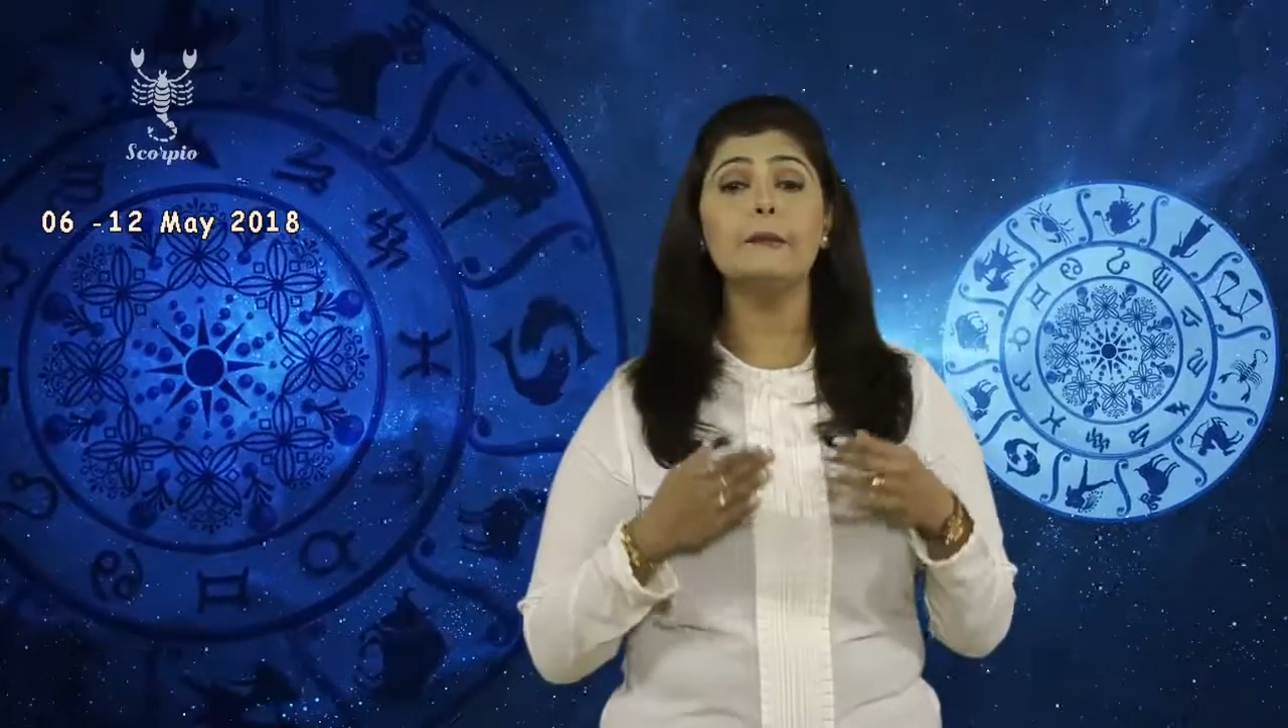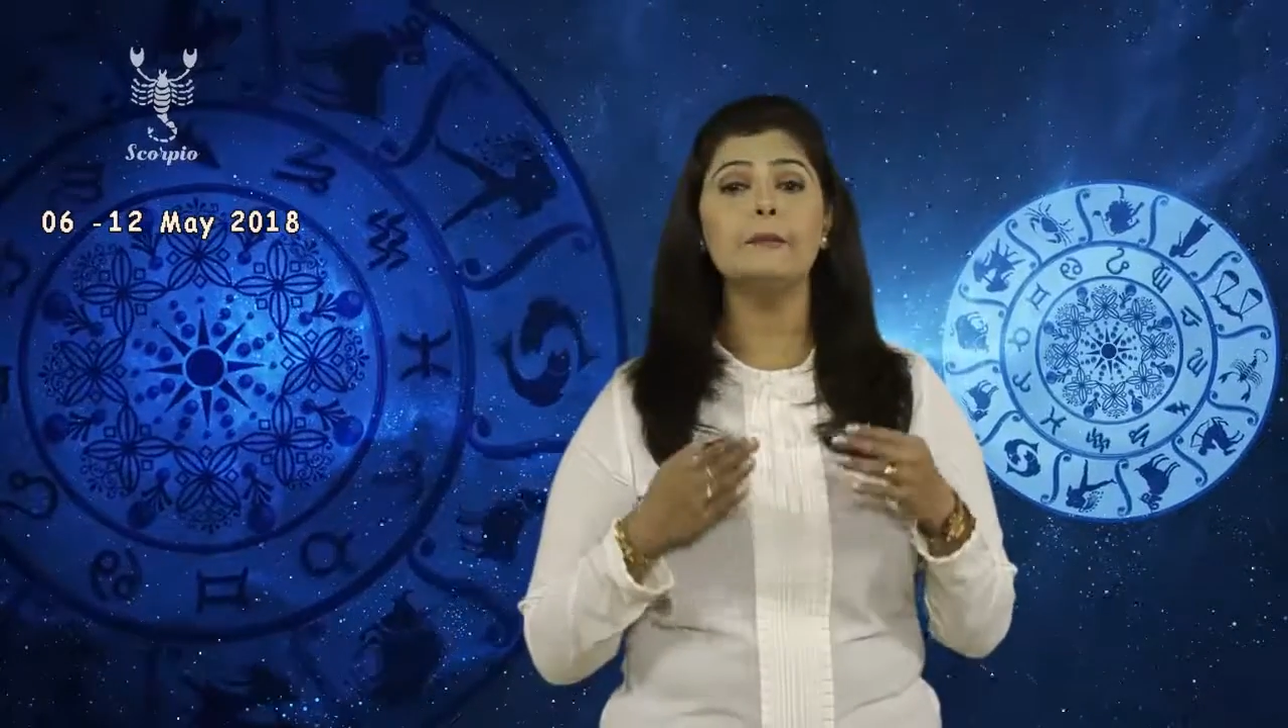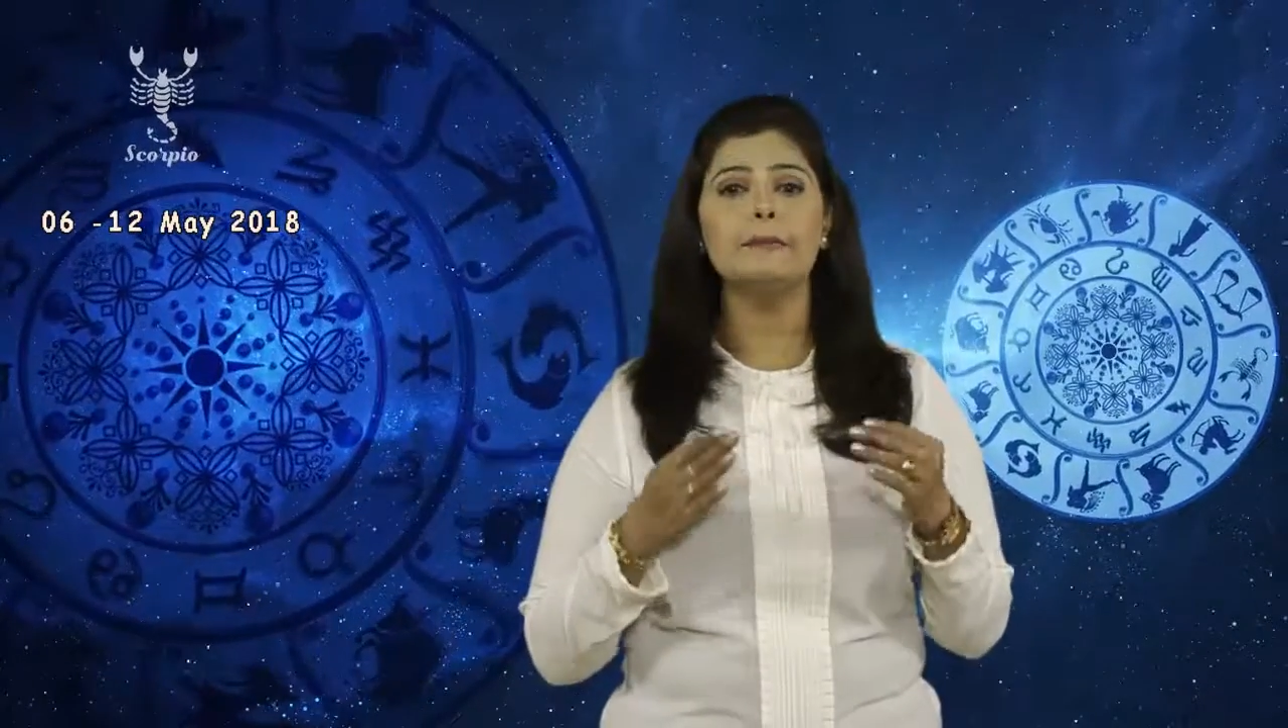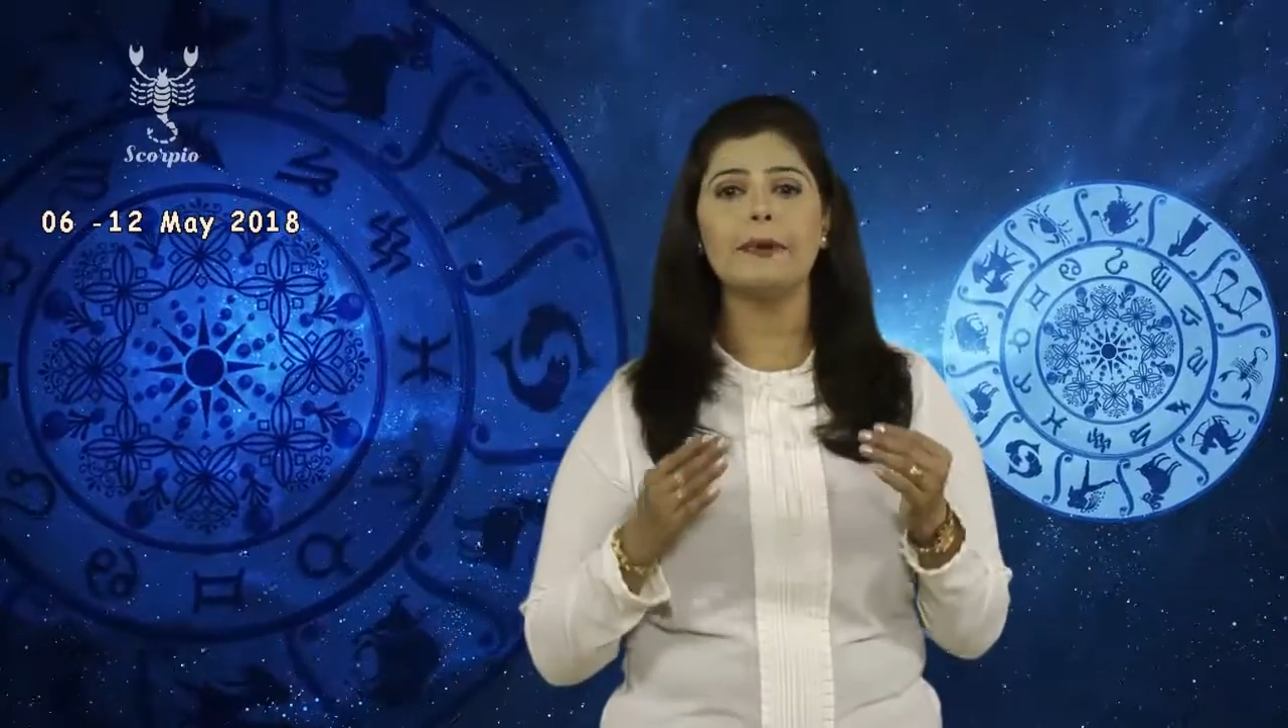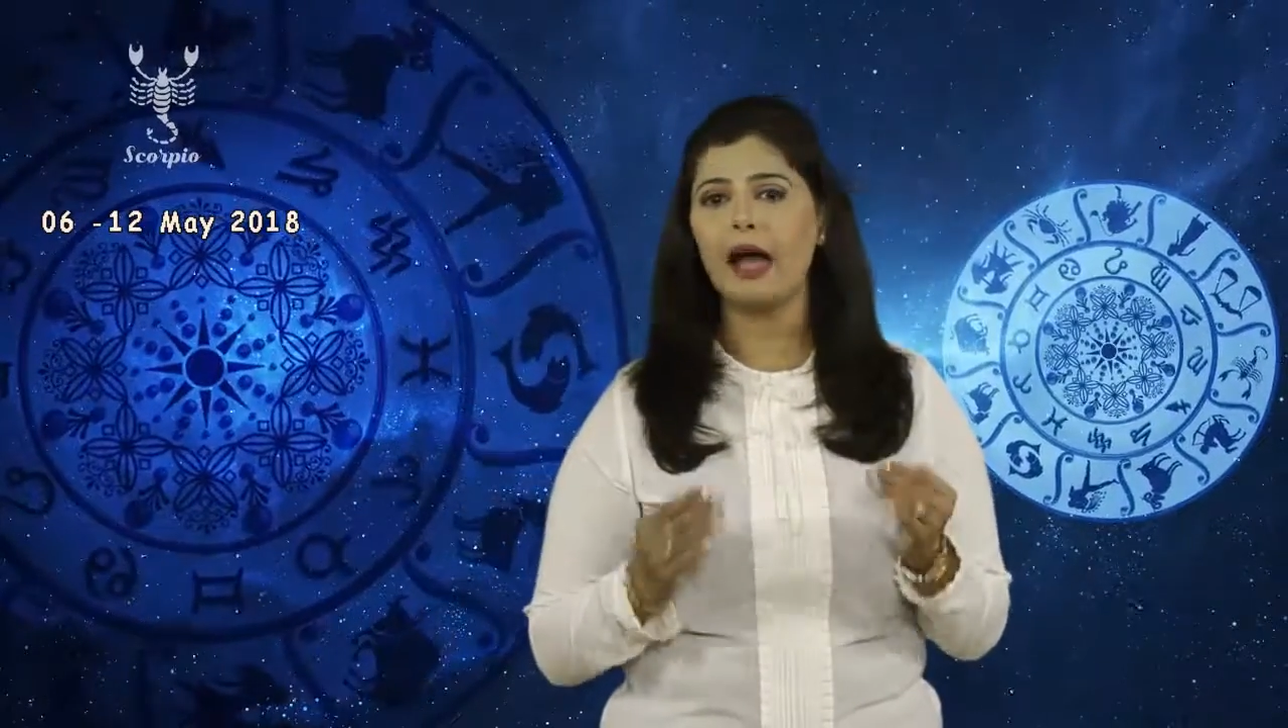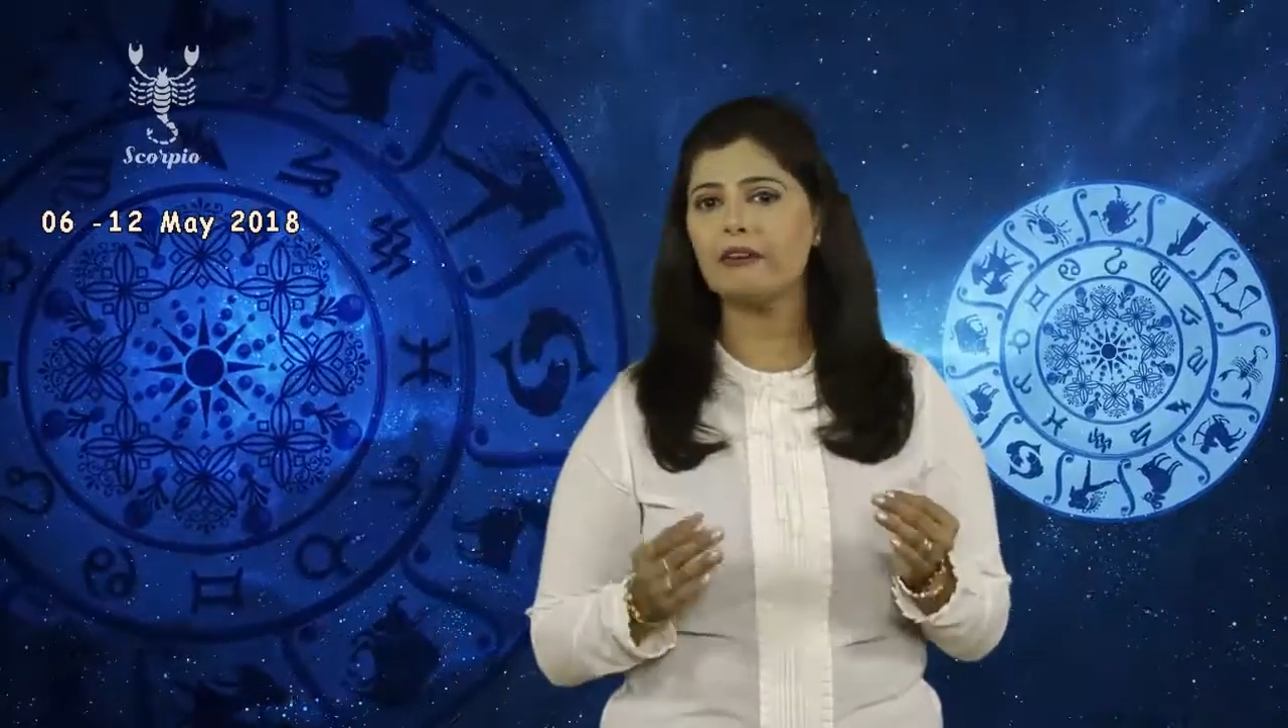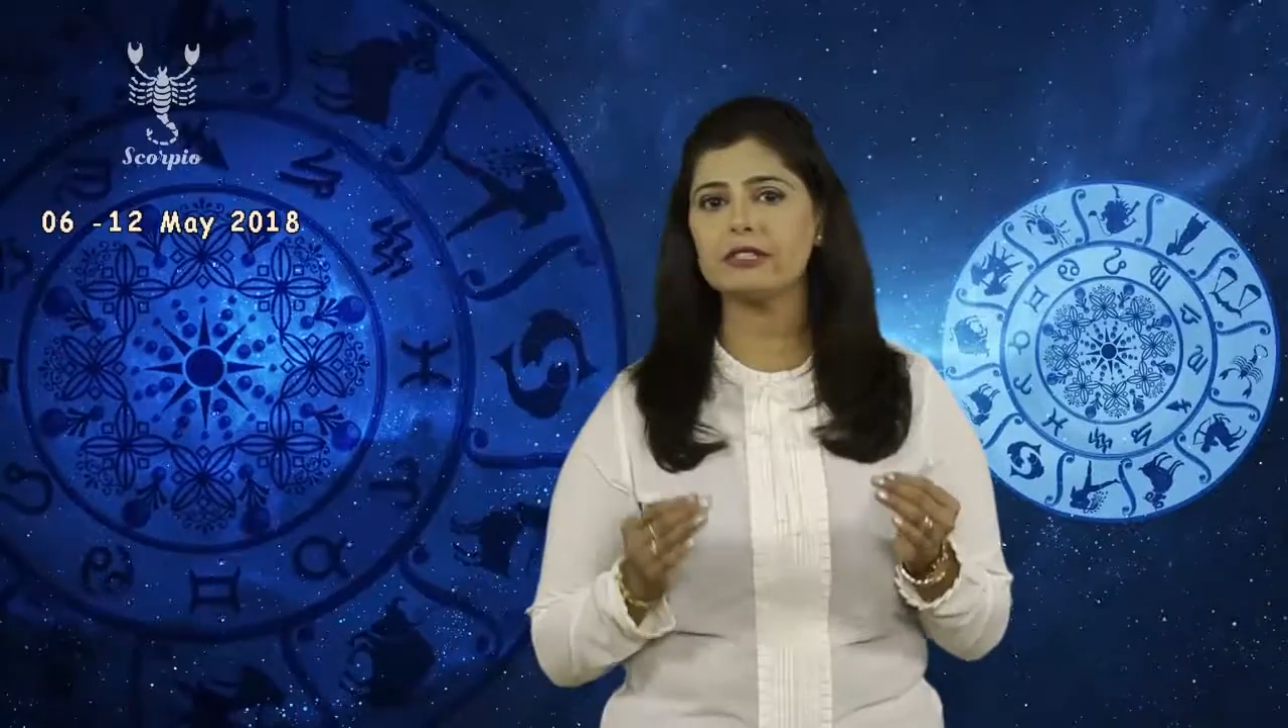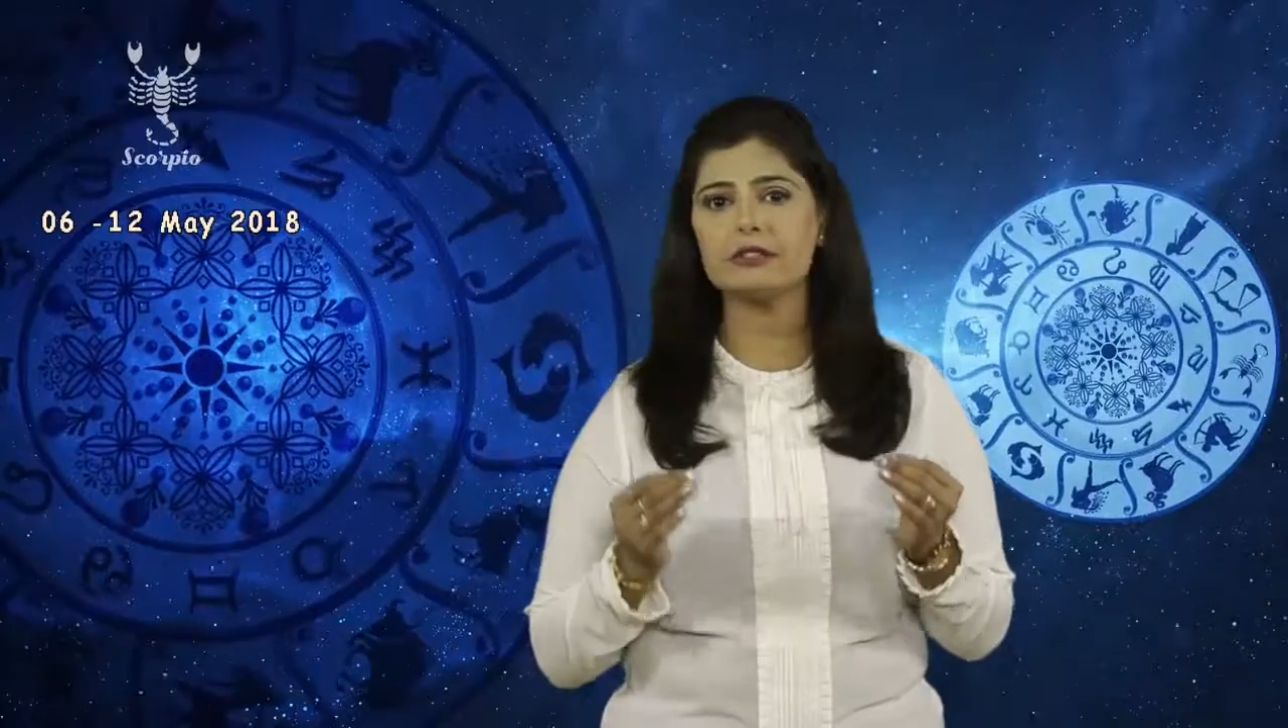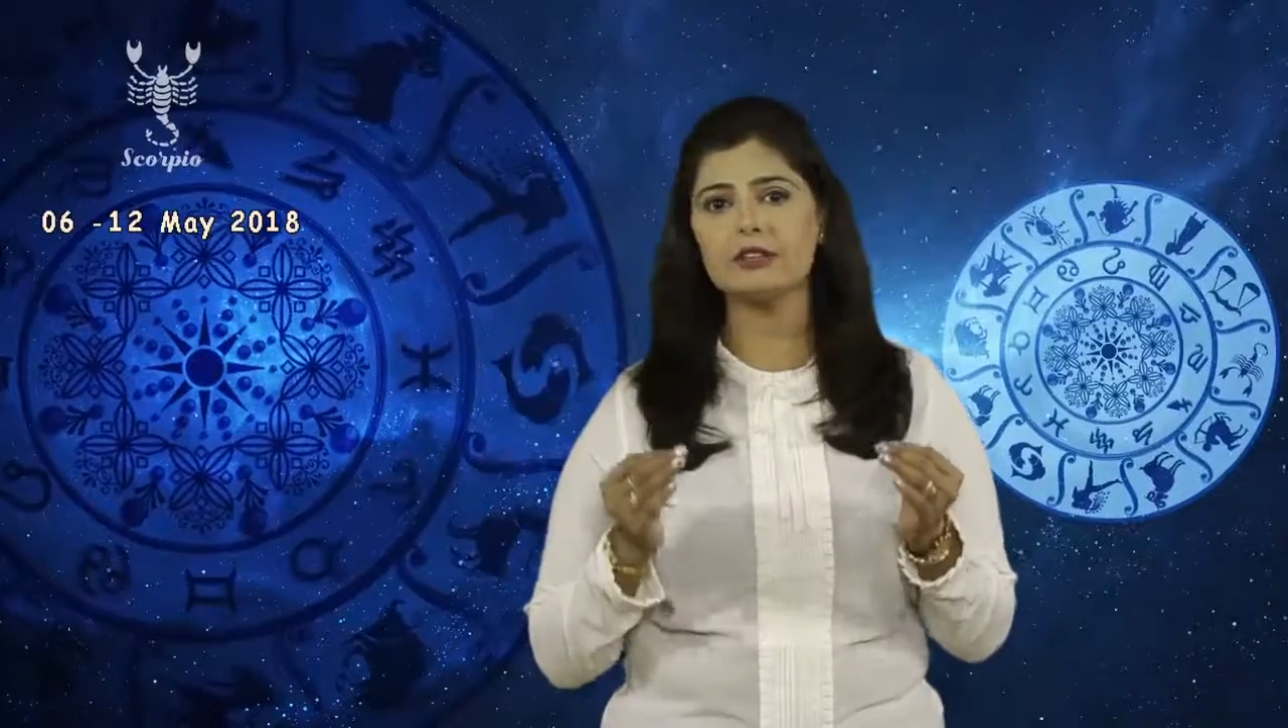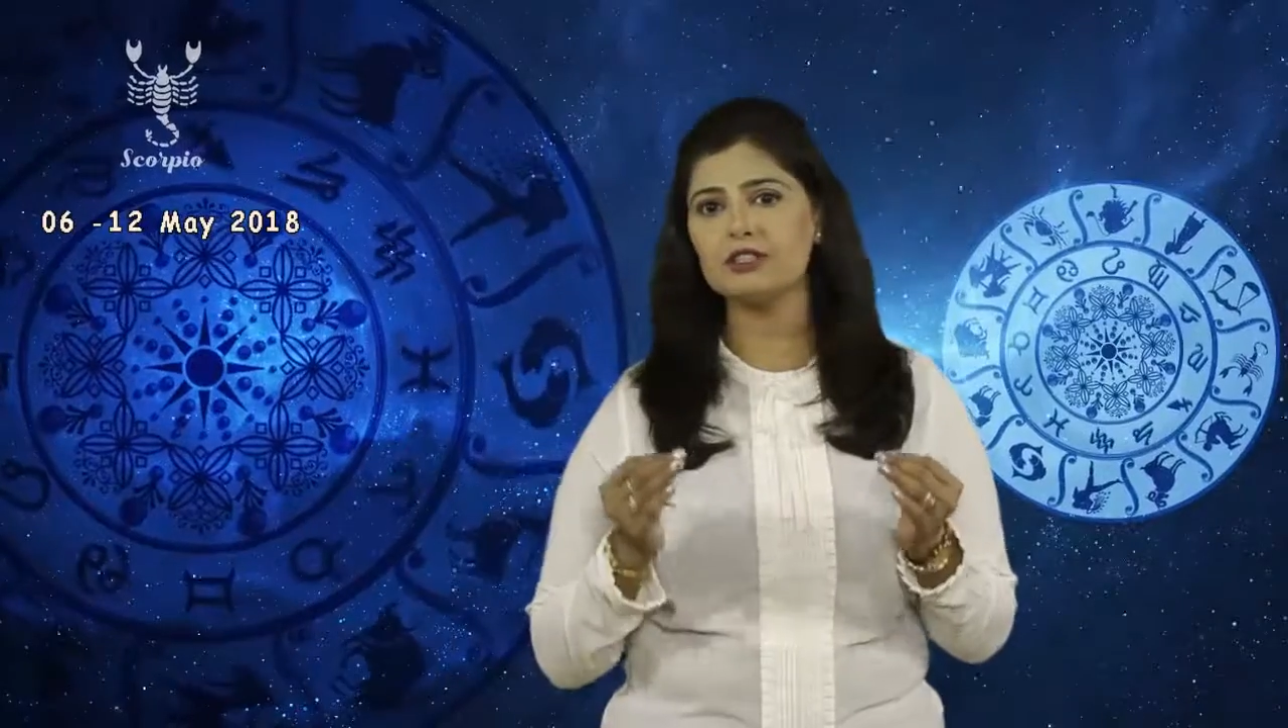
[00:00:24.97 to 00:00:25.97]

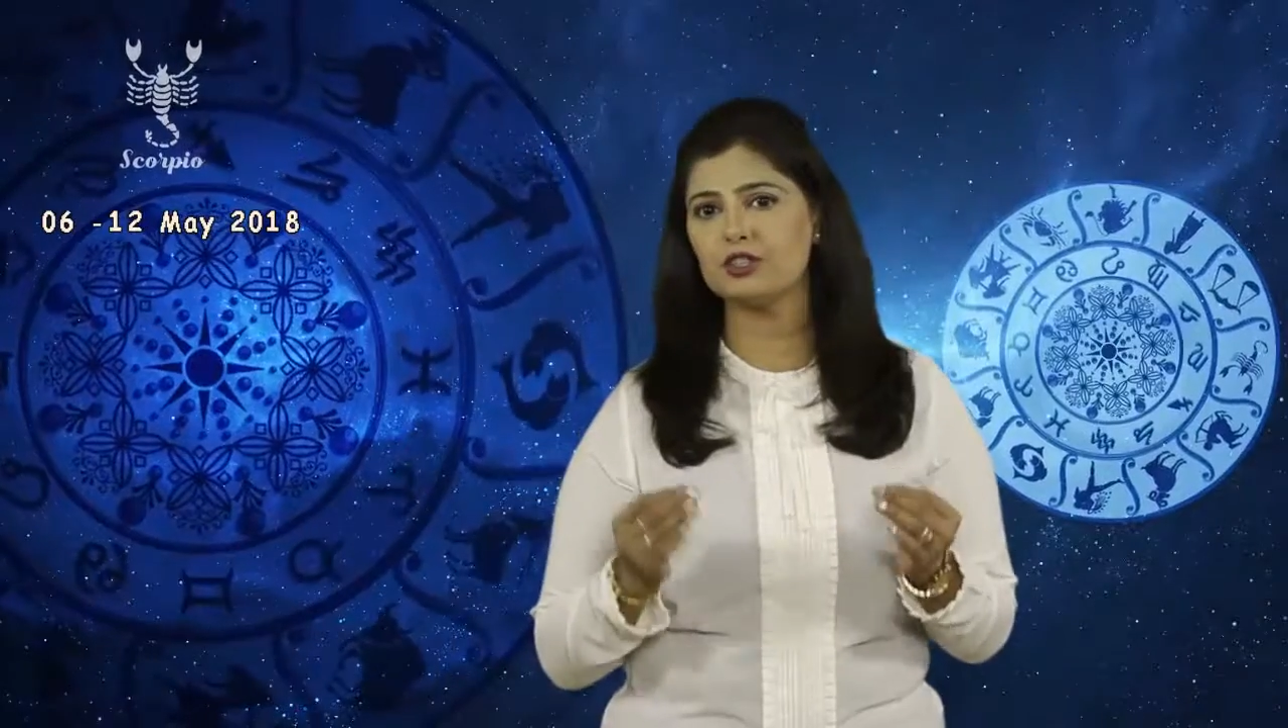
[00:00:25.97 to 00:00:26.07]
embarrassing